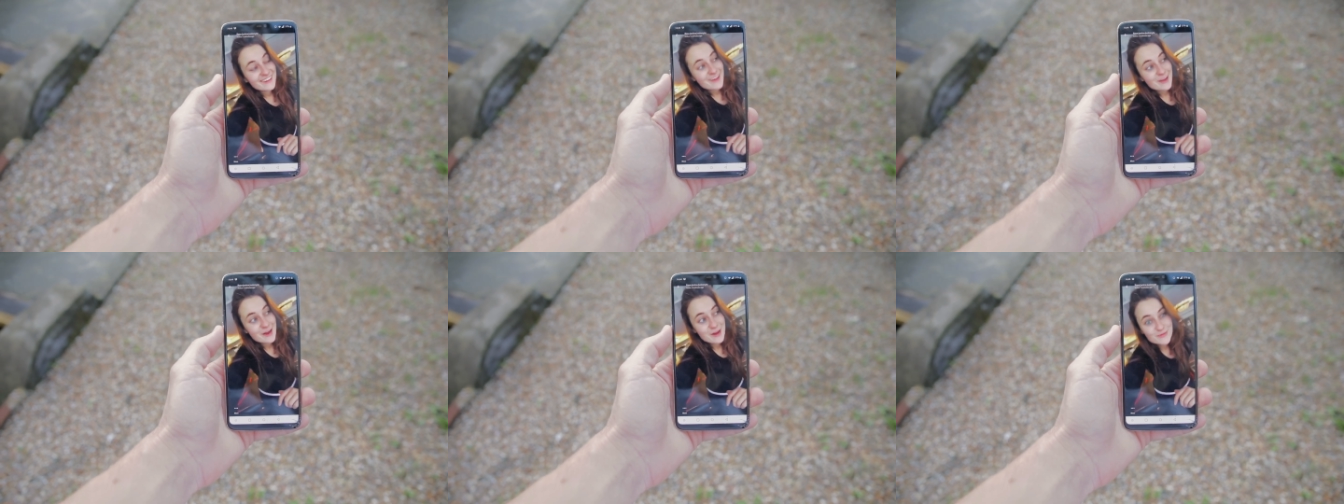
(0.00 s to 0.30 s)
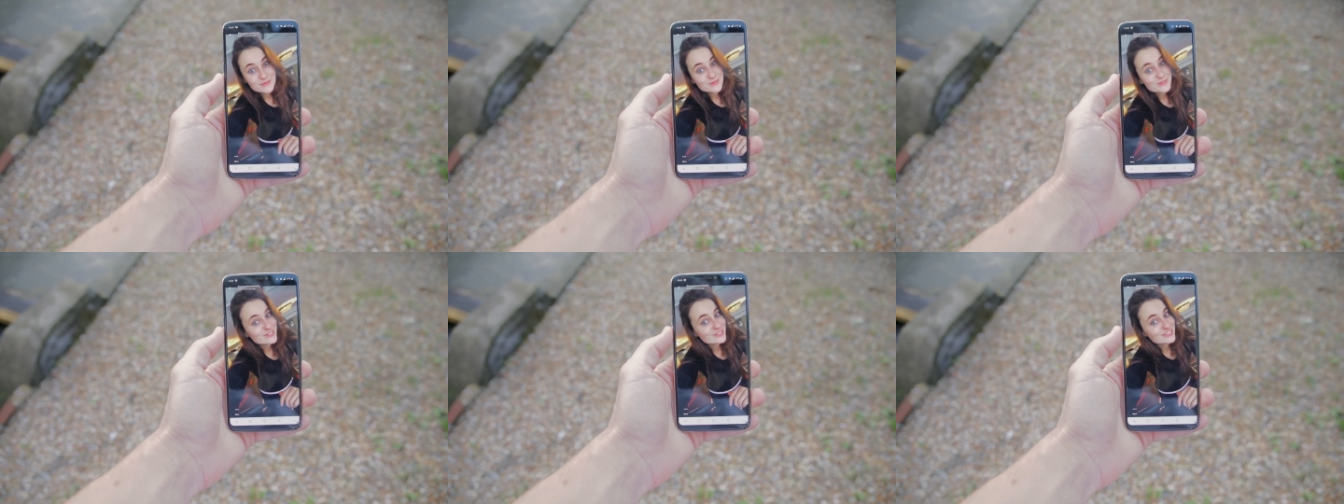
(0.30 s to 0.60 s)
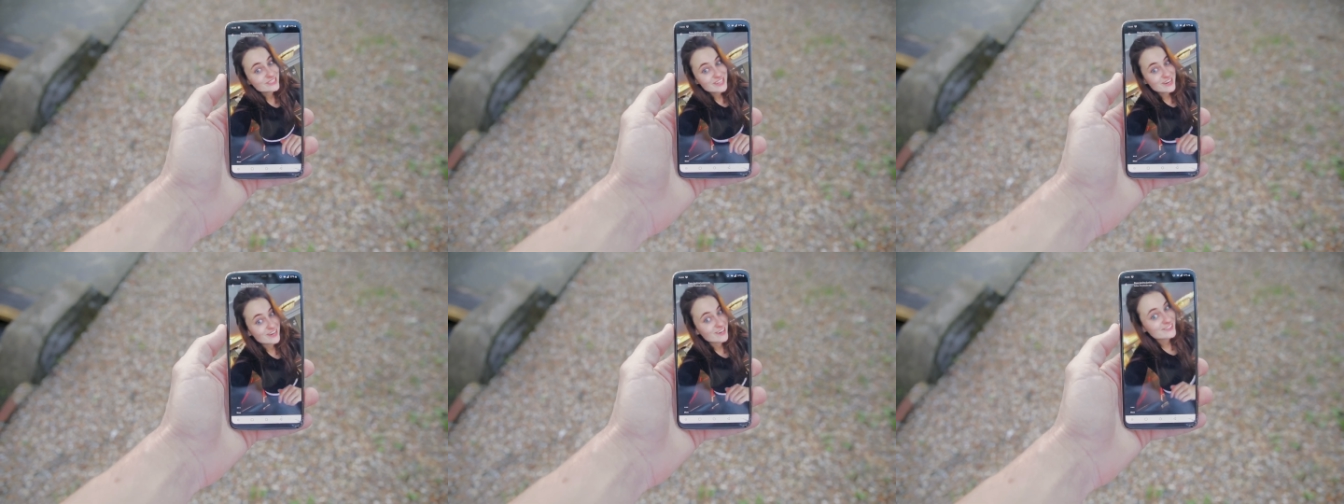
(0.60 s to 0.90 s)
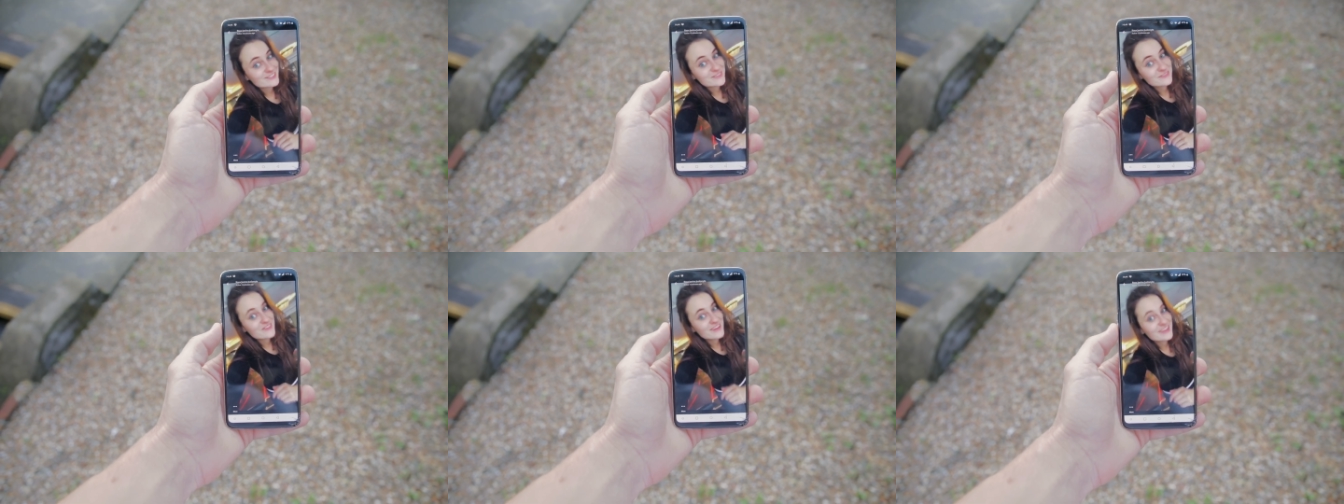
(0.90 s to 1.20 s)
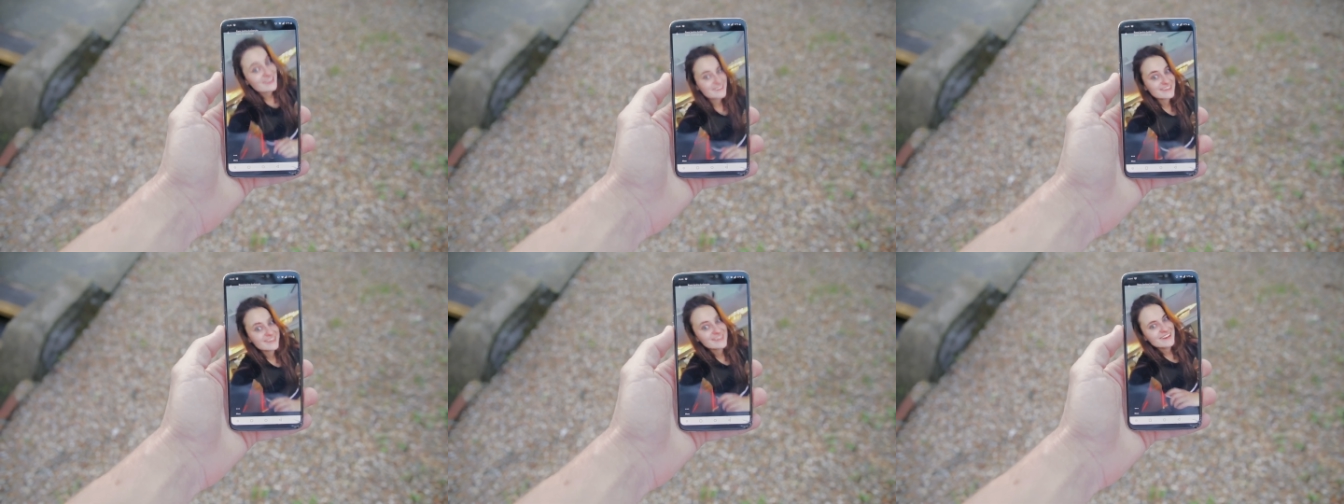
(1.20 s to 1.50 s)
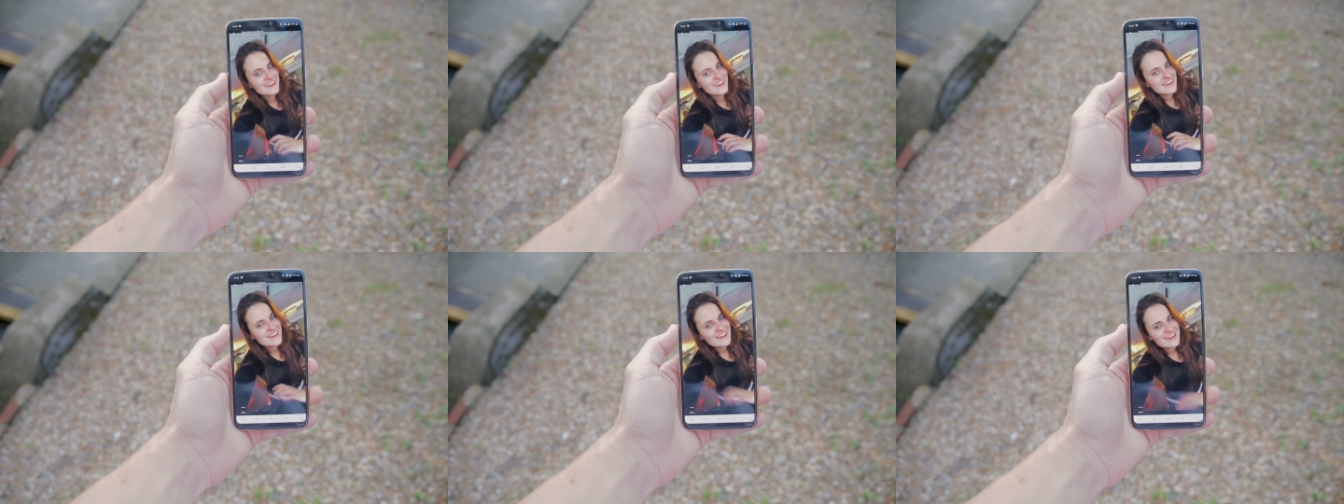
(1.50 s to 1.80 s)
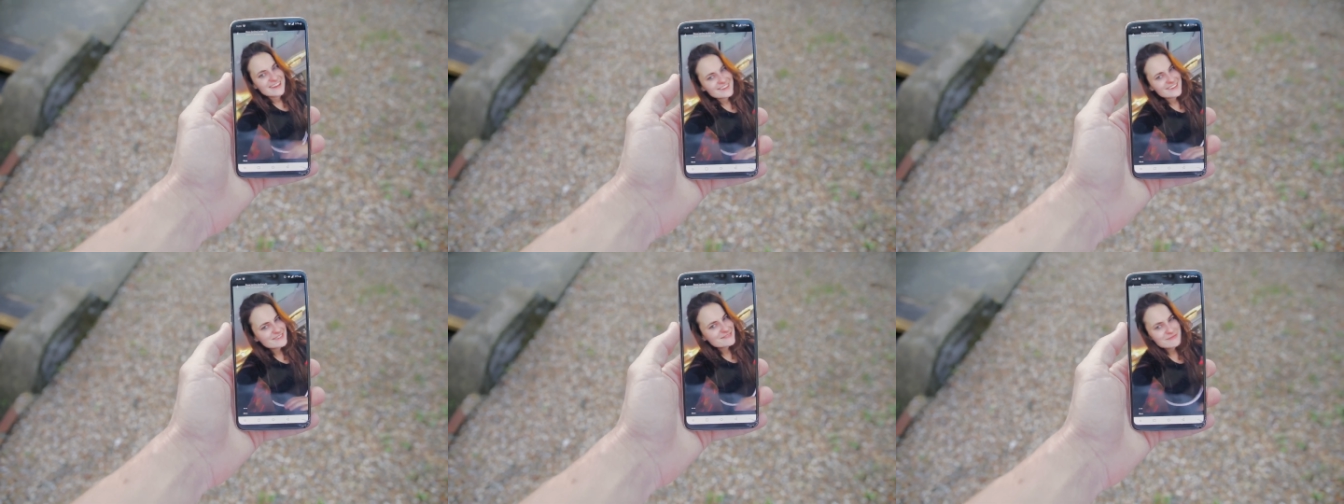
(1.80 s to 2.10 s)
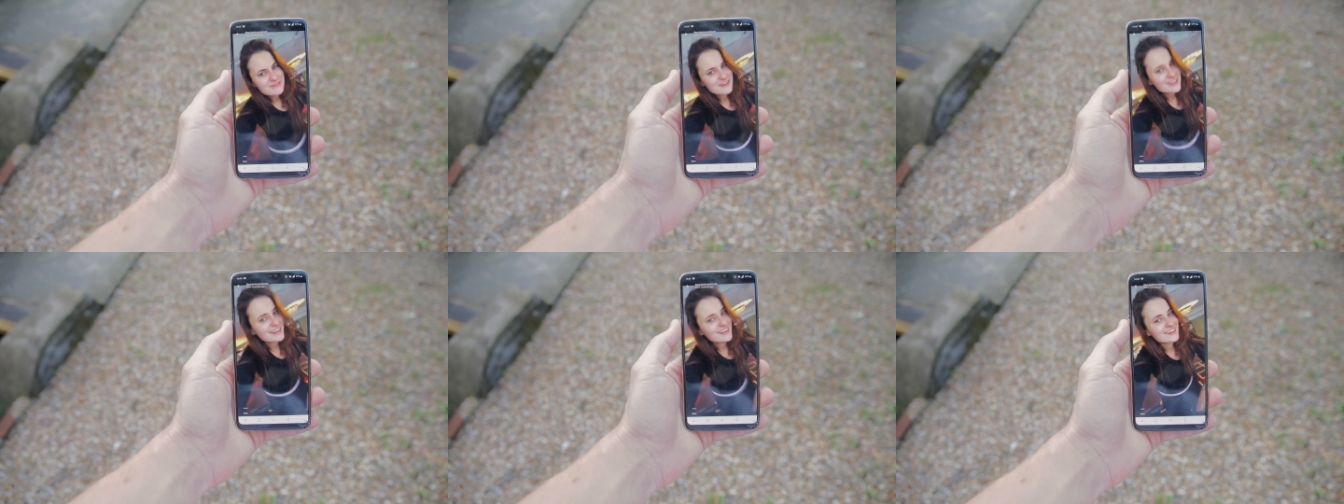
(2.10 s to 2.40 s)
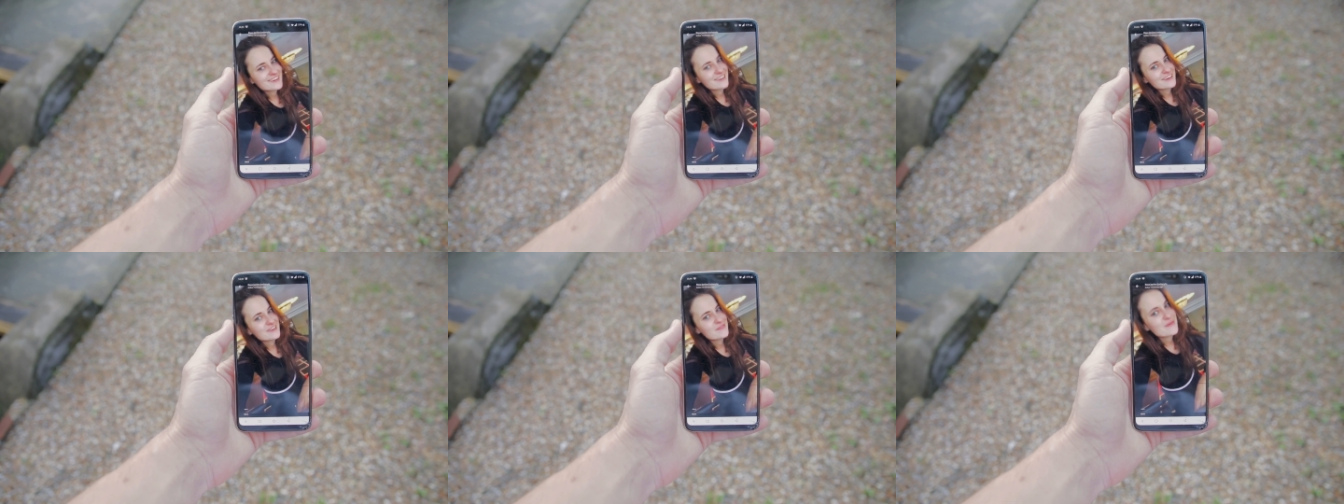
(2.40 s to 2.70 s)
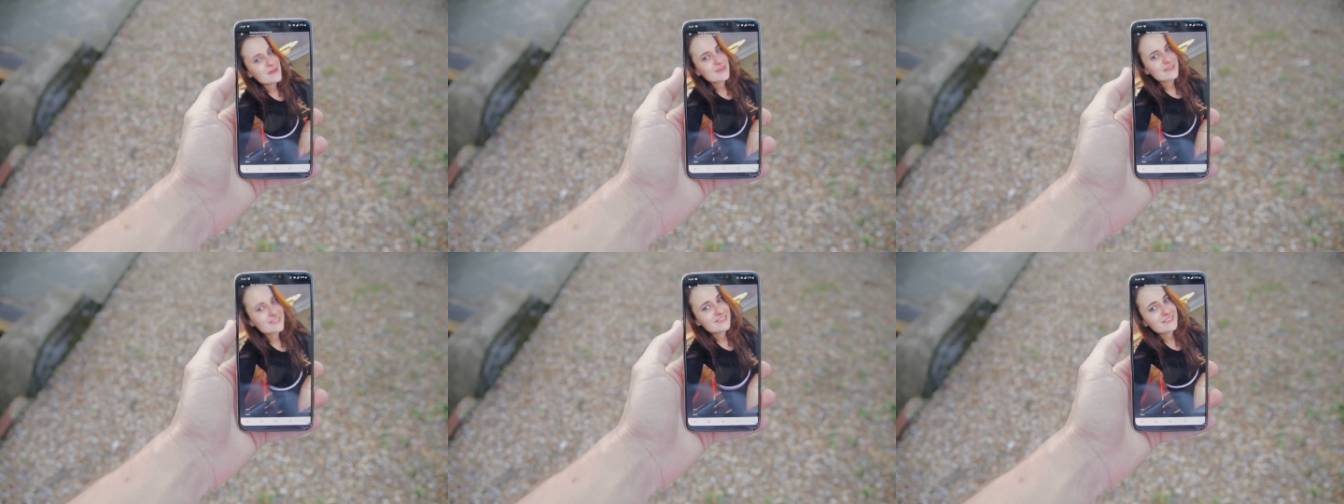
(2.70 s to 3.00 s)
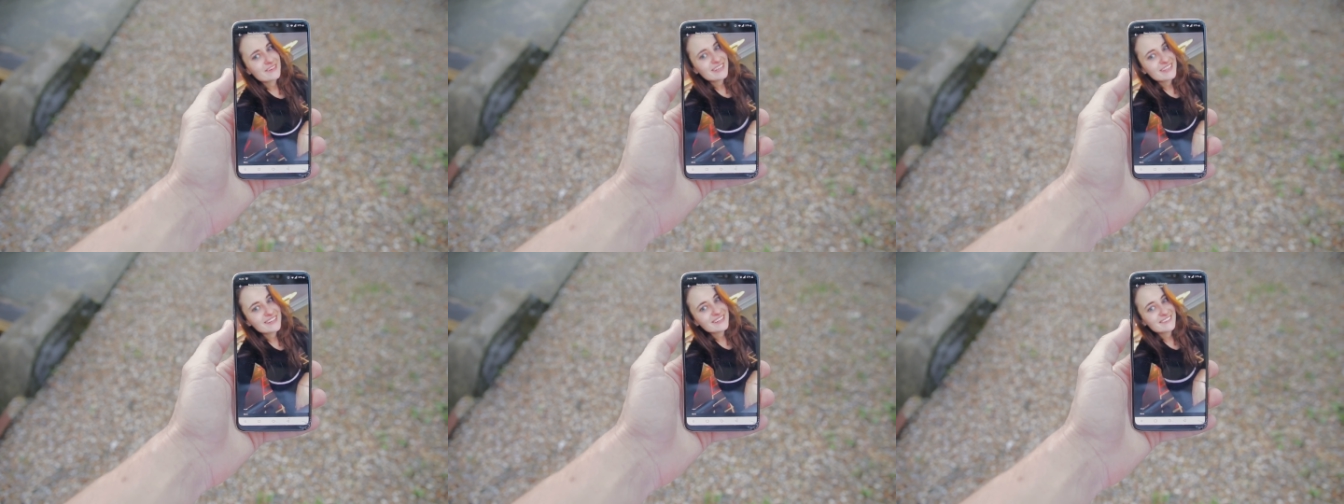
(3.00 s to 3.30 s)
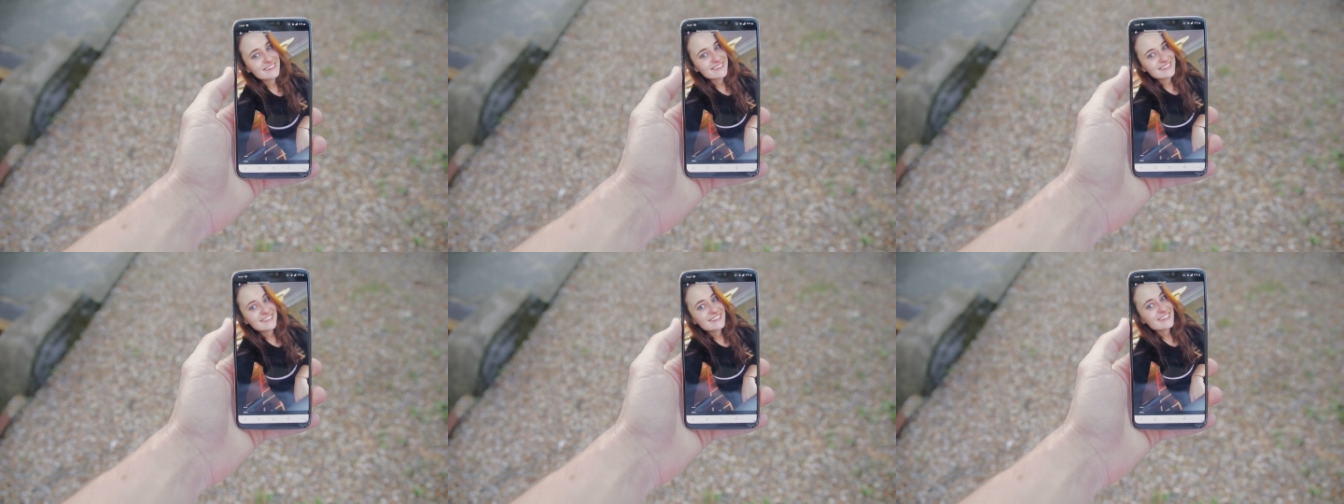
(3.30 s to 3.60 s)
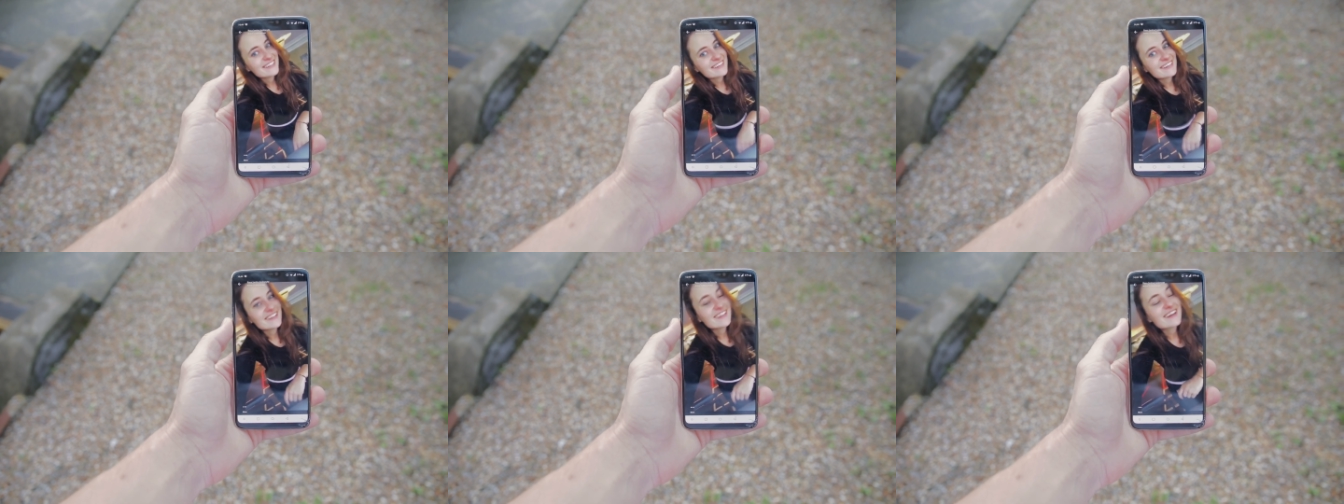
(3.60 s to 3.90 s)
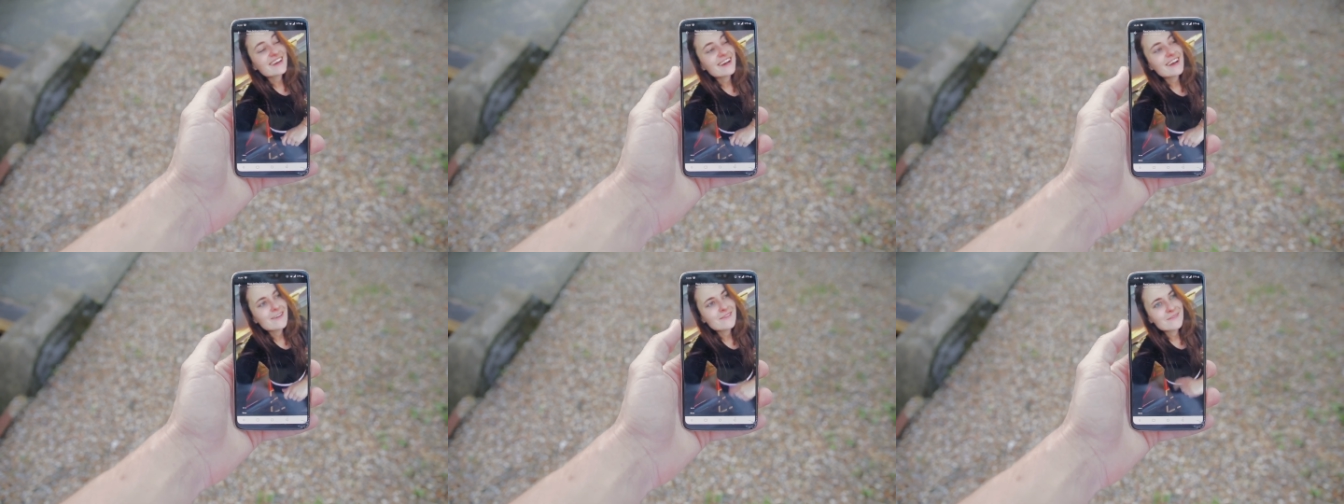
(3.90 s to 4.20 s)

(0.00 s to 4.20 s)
Like, I'm so scared to fail. It's really not about the radio ending.